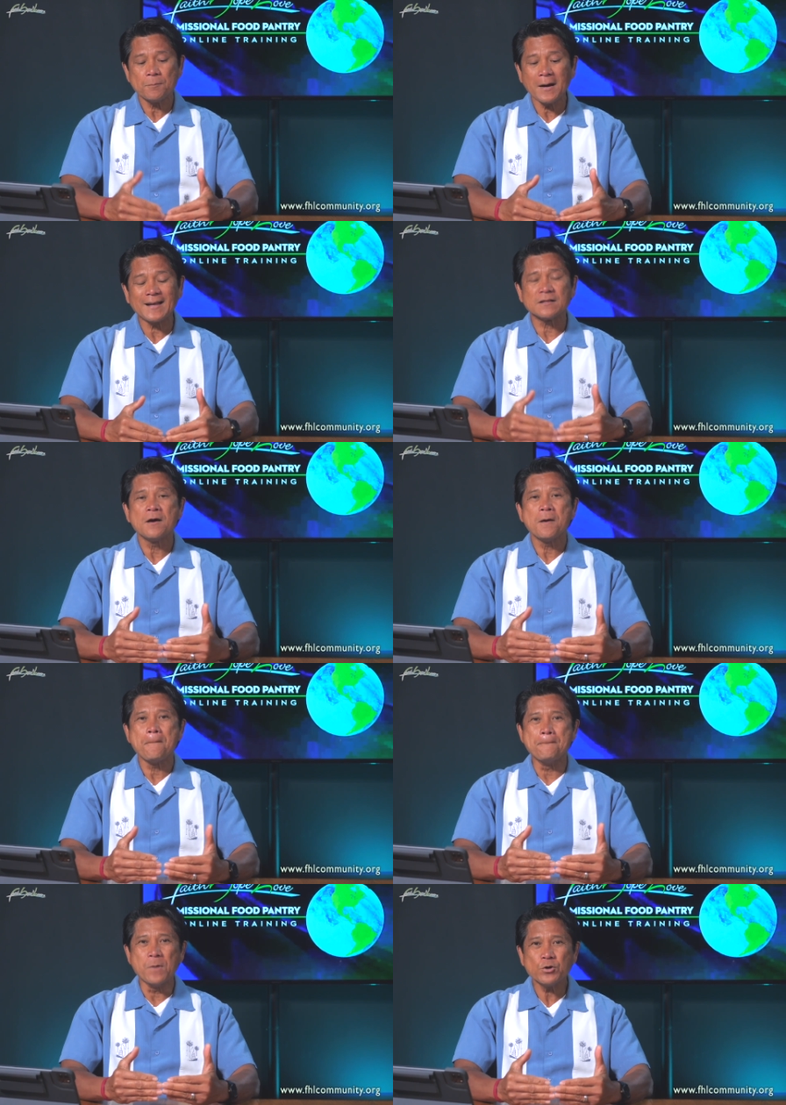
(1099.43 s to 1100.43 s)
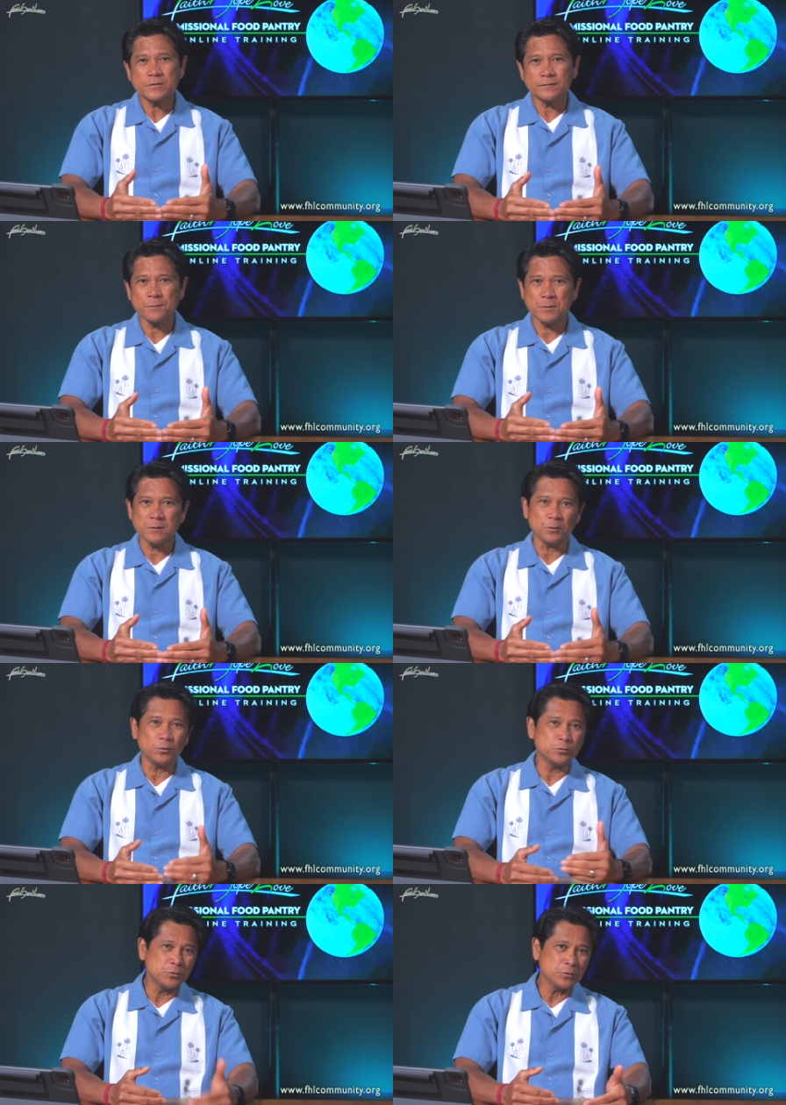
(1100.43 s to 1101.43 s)
but most of the
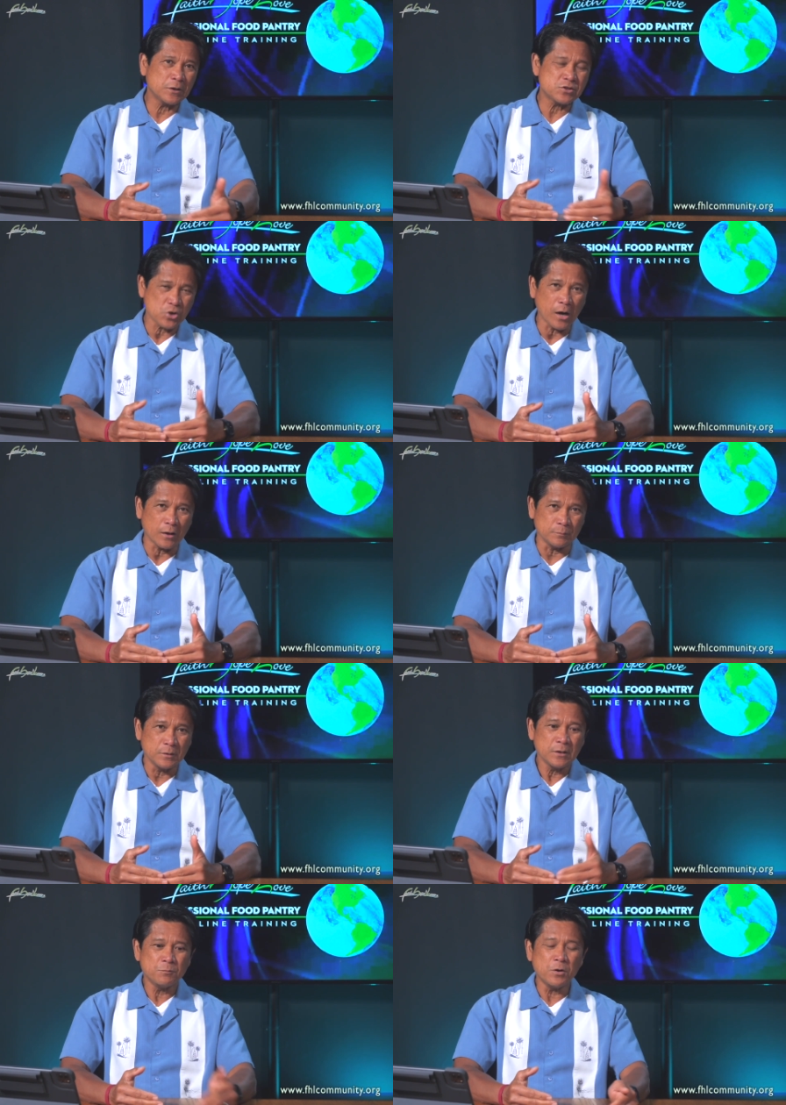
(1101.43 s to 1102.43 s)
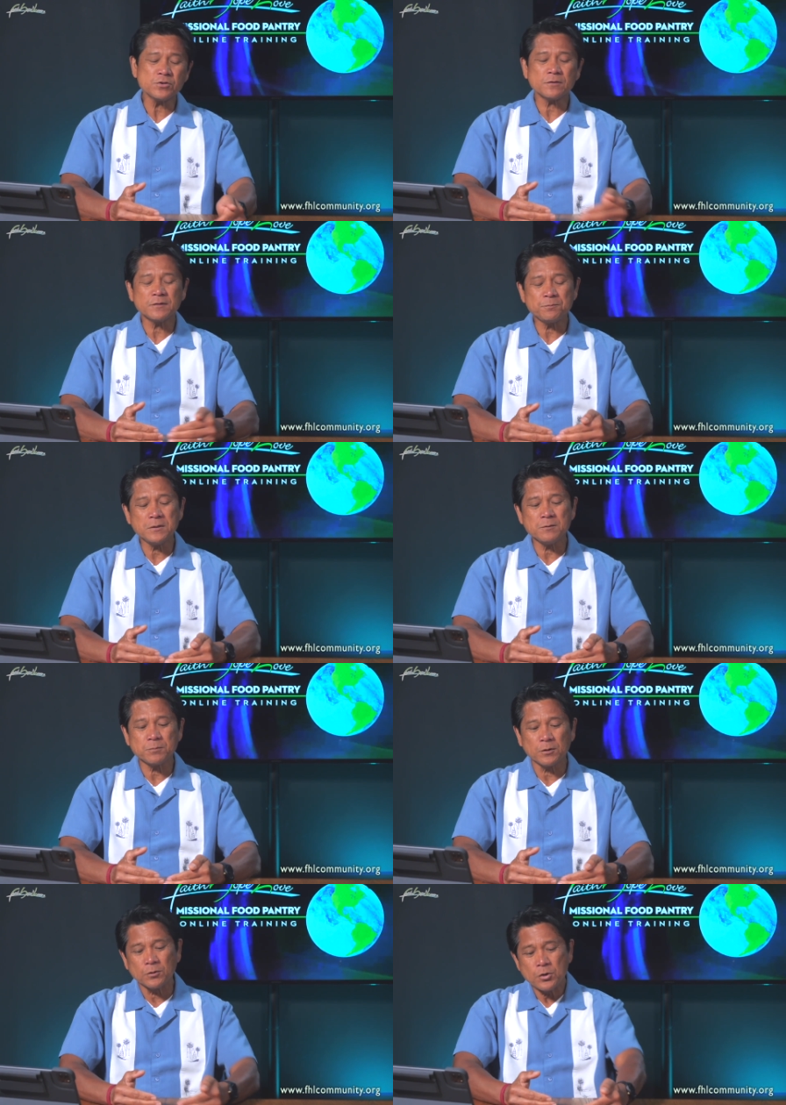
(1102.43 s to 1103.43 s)
people who do the job, most of the
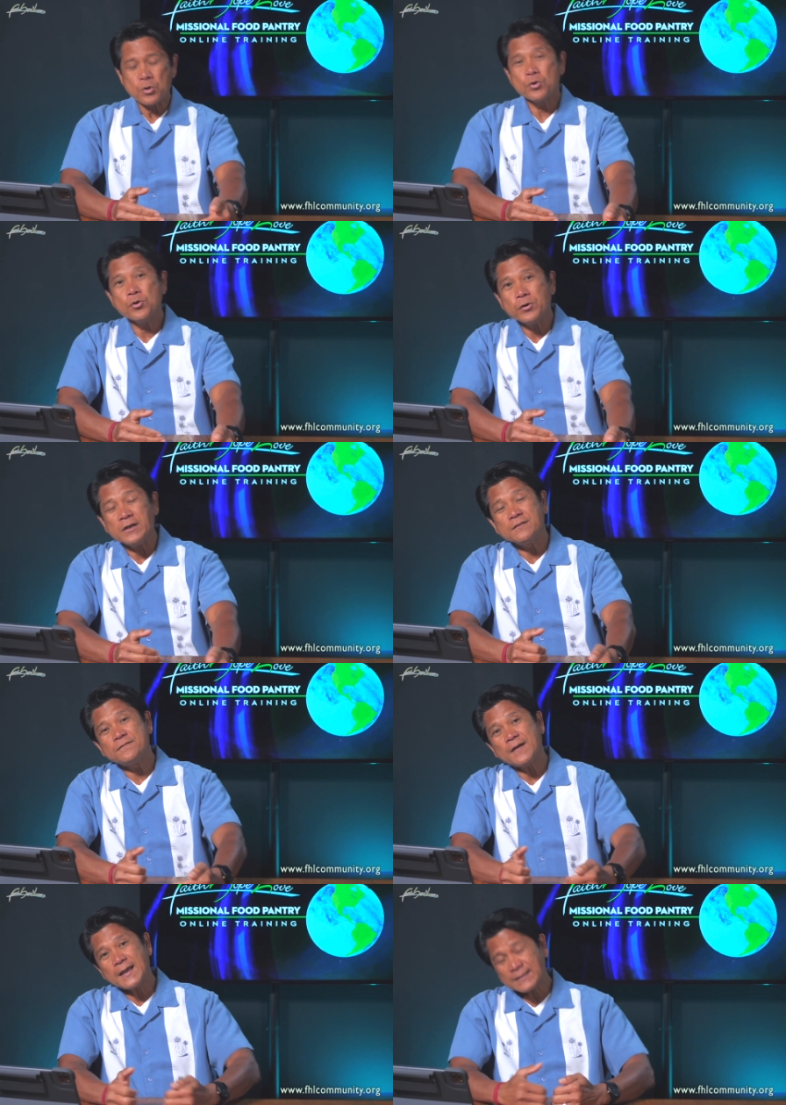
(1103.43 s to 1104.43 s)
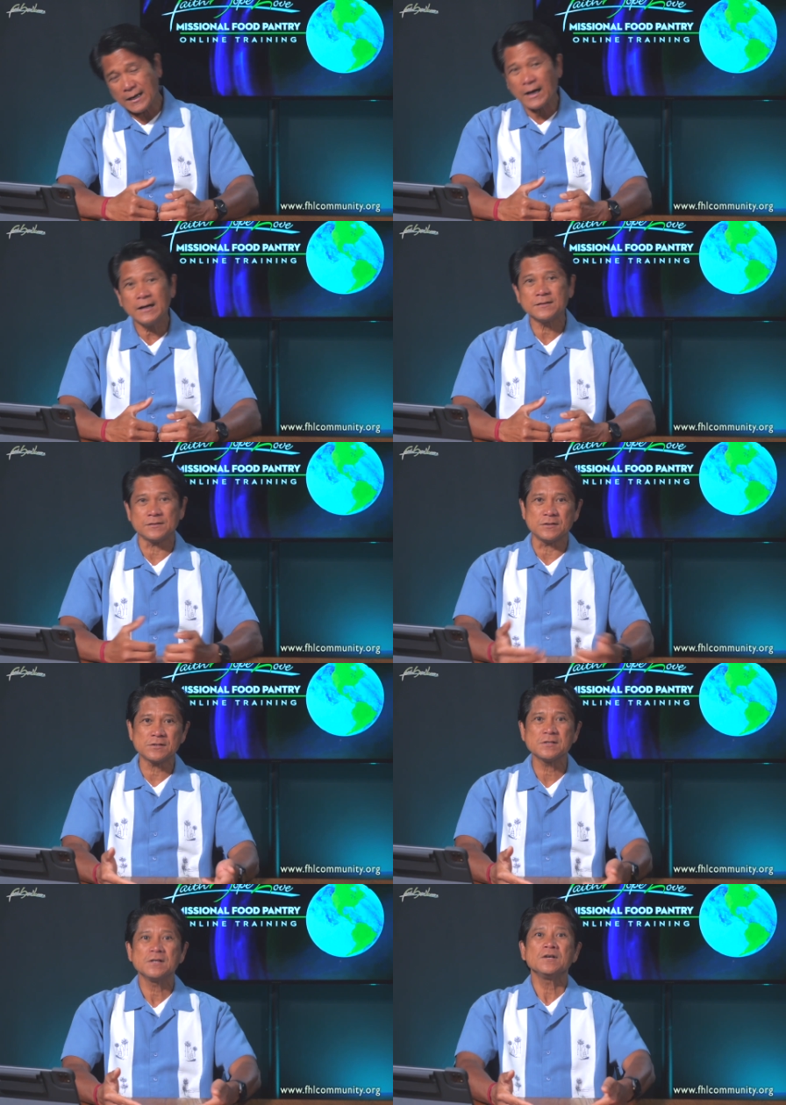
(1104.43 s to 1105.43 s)
people who invite
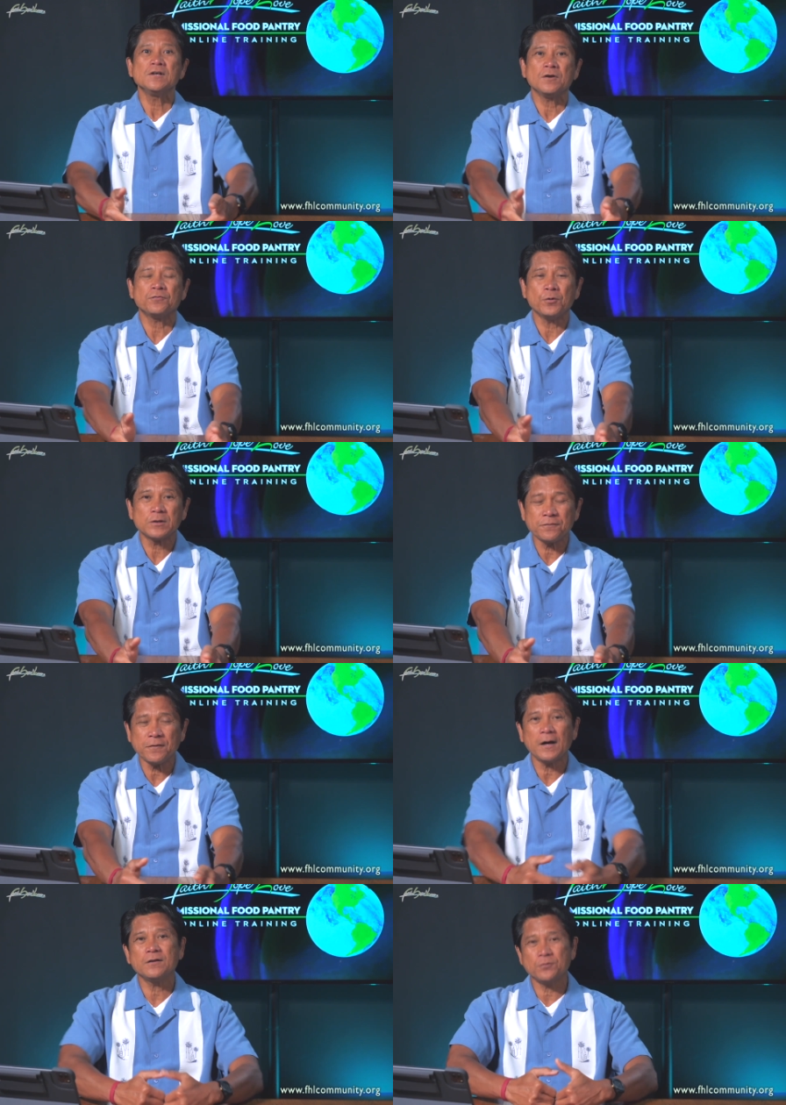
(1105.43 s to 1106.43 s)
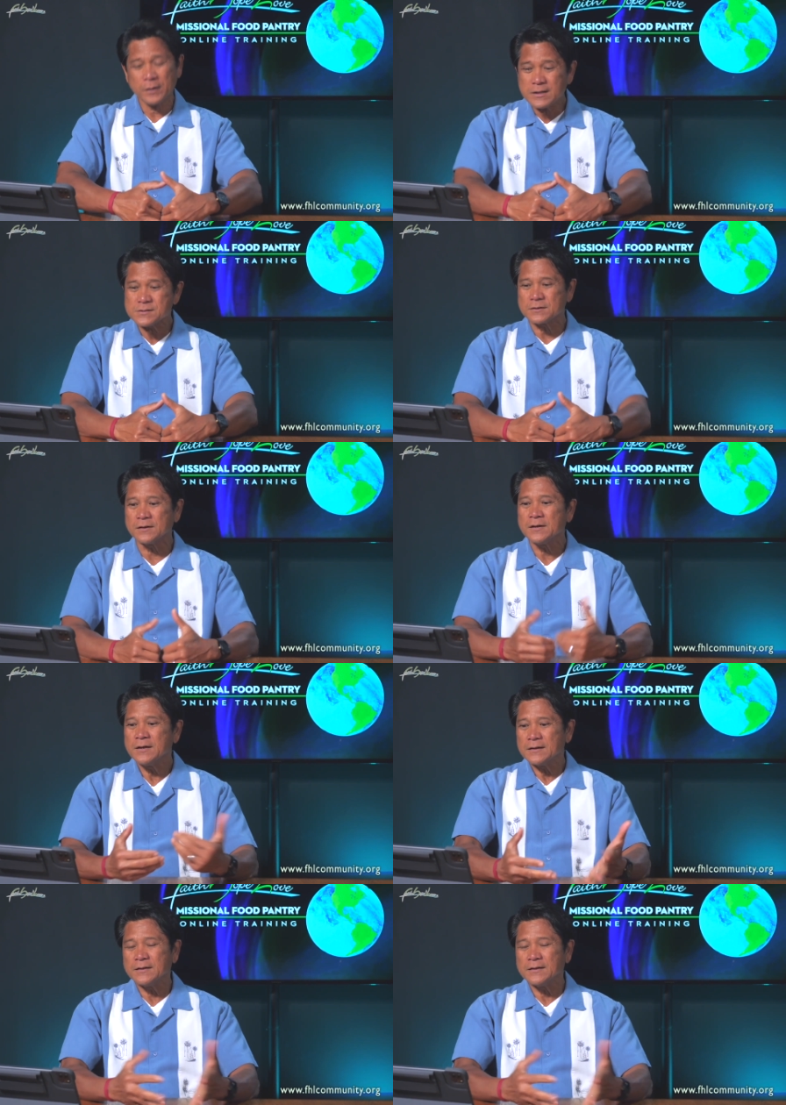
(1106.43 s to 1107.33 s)
others for the fundraiser,